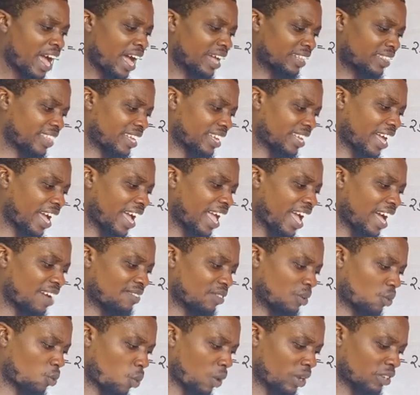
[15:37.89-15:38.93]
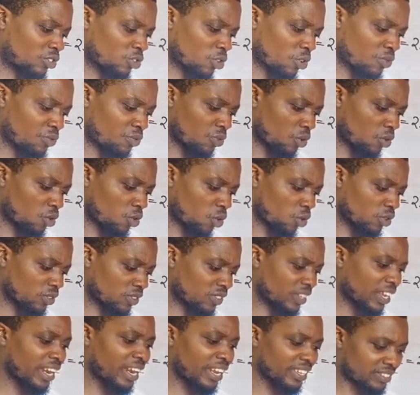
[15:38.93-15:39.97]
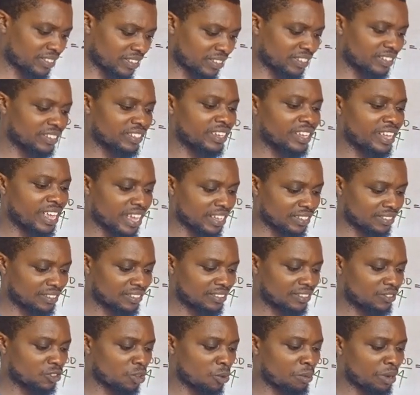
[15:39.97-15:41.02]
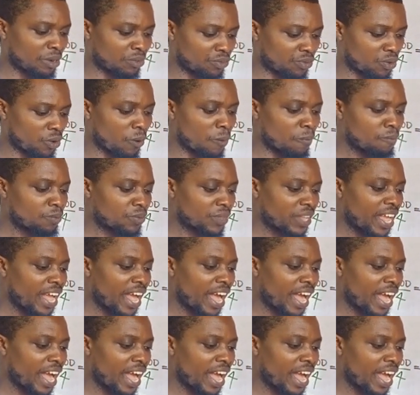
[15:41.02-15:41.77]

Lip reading: I think I have a question for cross elasticity. Yes, number 4.